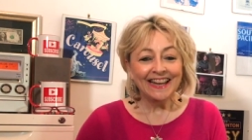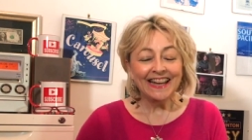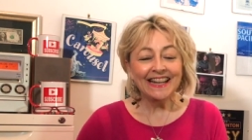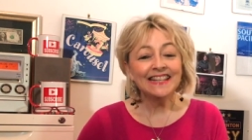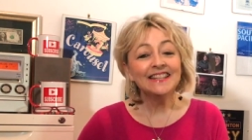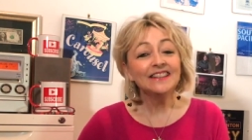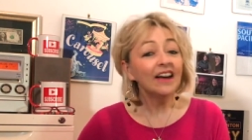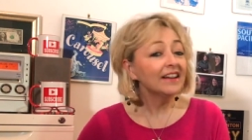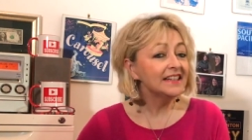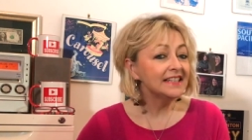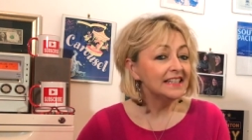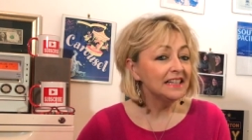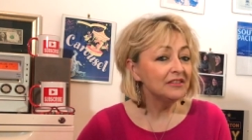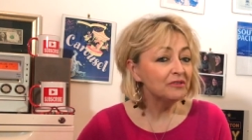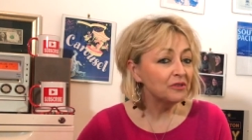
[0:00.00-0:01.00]
In
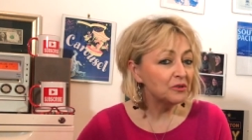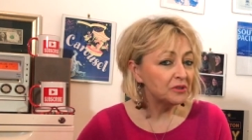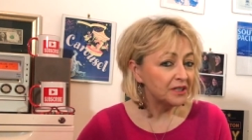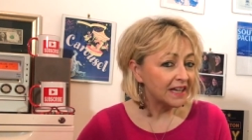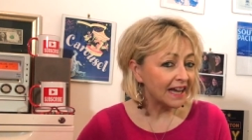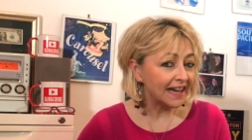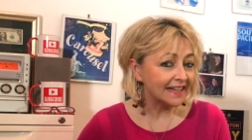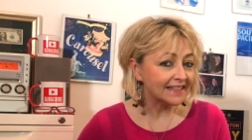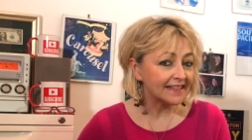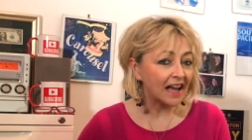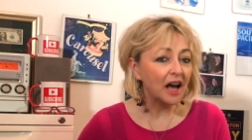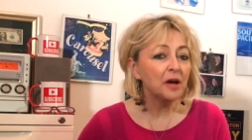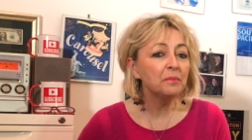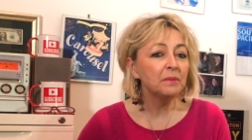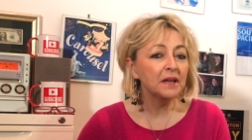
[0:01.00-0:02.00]
nineteen forty-eight,
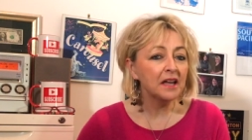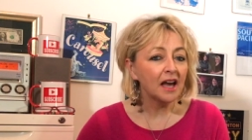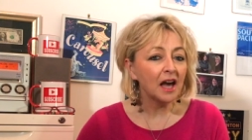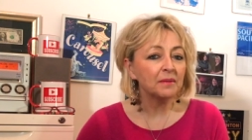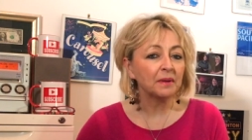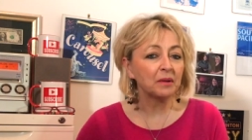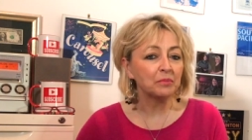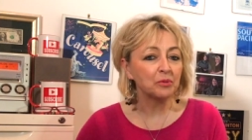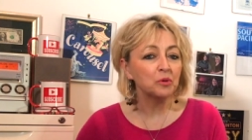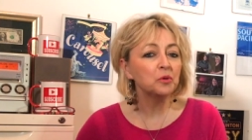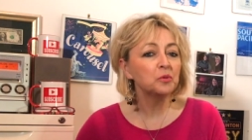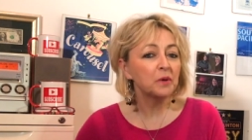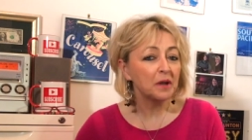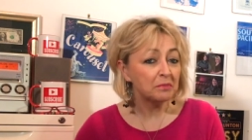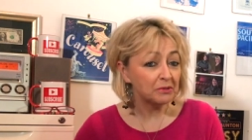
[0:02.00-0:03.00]
up-and-coming
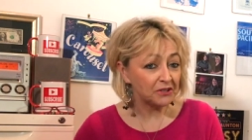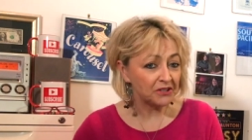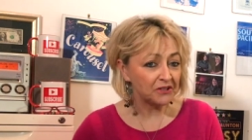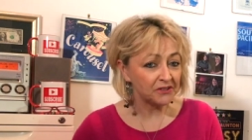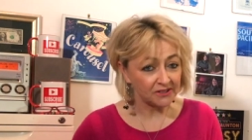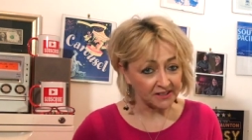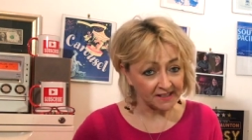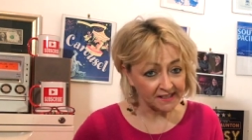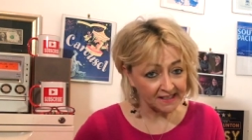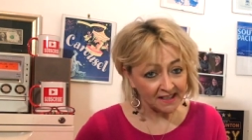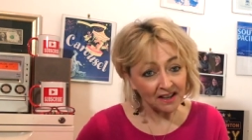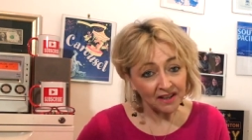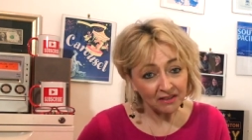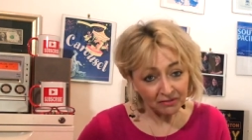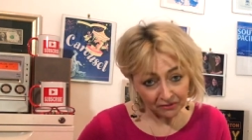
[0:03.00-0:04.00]
Broadway producers
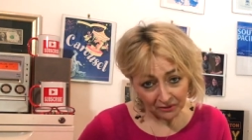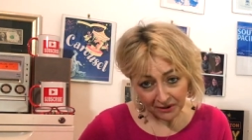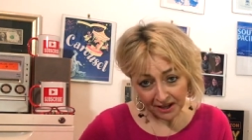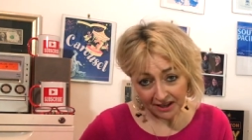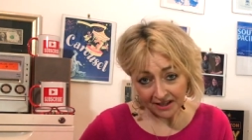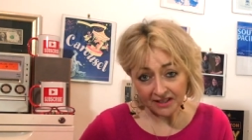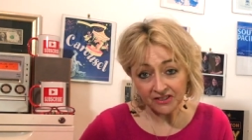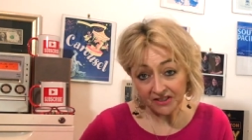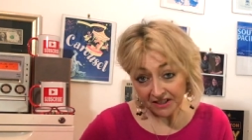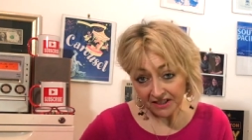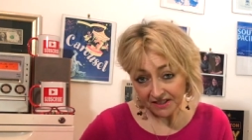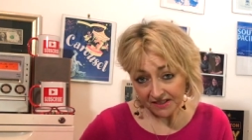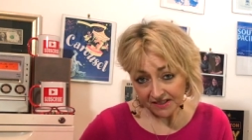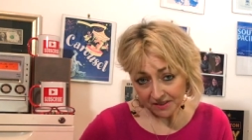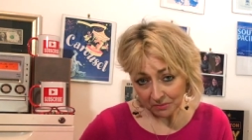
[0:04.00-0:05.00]
Cy Feuer and
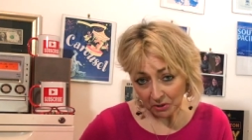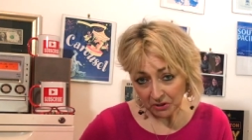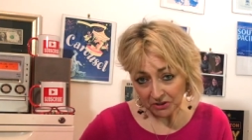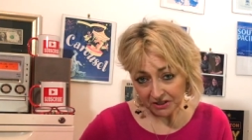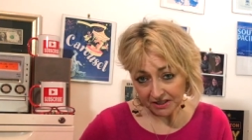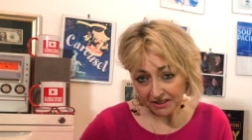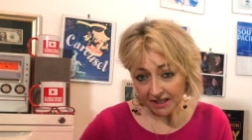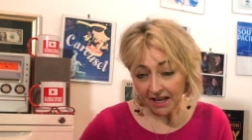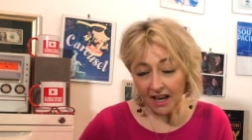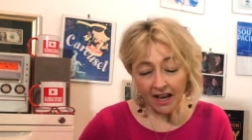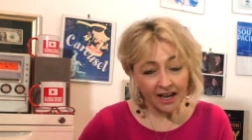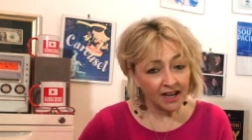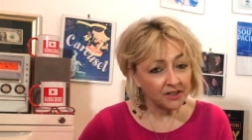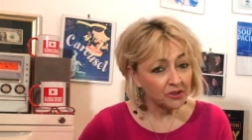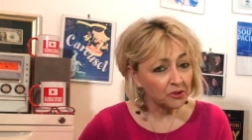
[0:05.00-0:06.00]
Ernest Martin
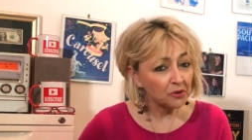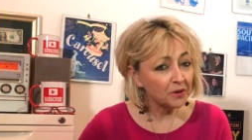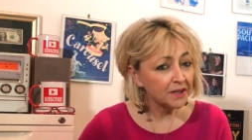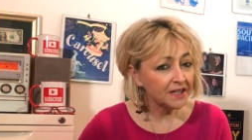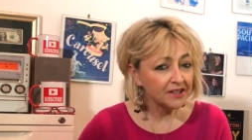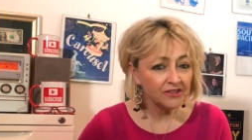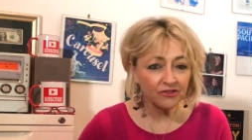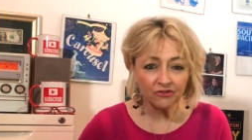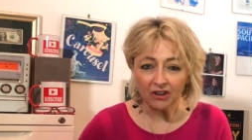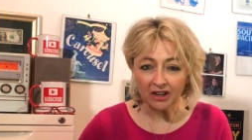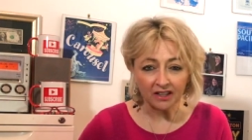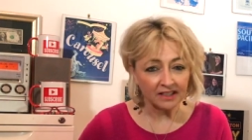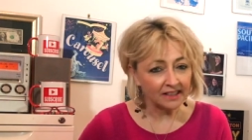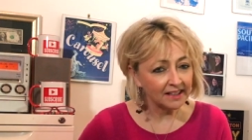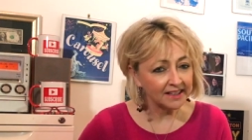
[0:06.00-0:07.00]
had already
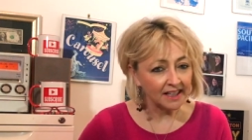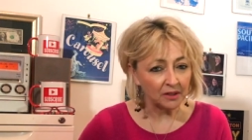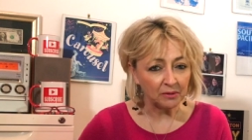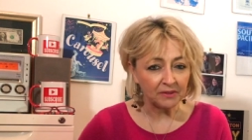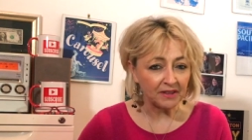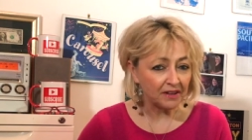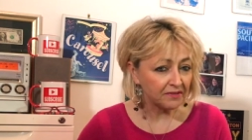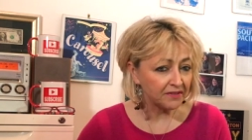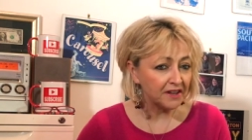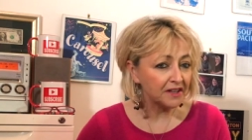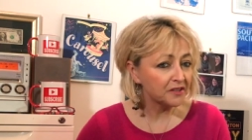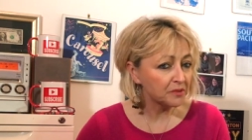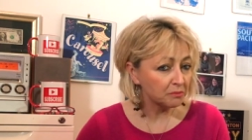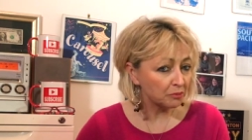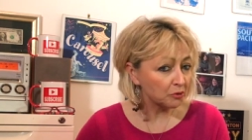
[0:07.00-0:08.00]
struck lucky with their
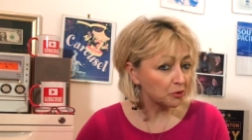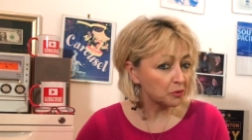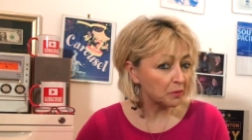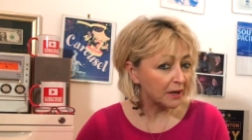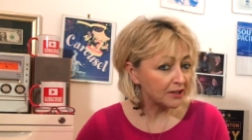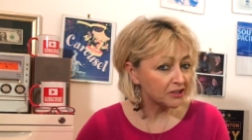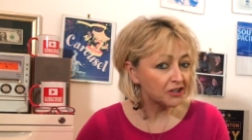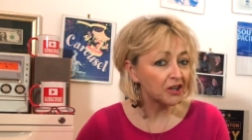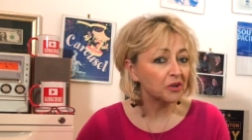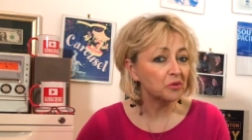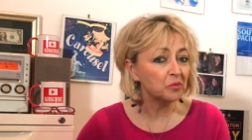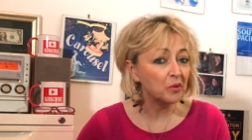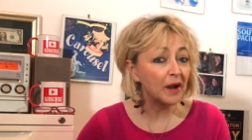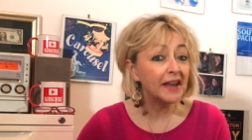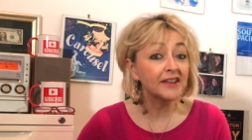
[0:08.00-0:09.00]
first Broadway show,
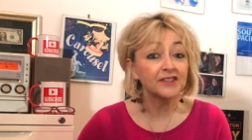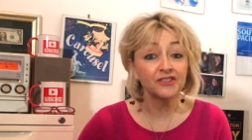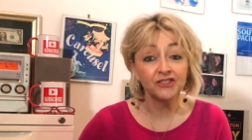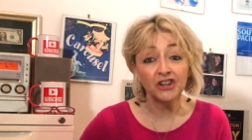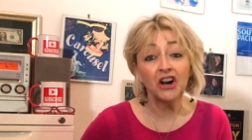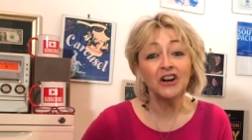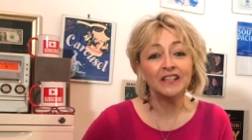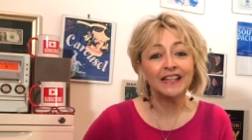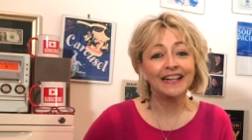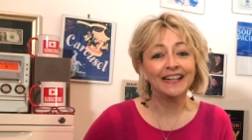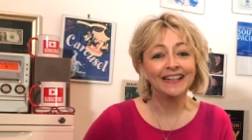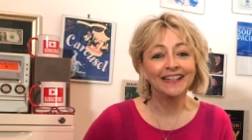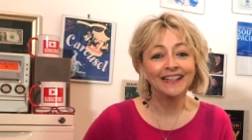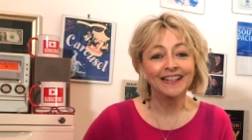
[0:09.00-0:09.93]
Where's Charlie?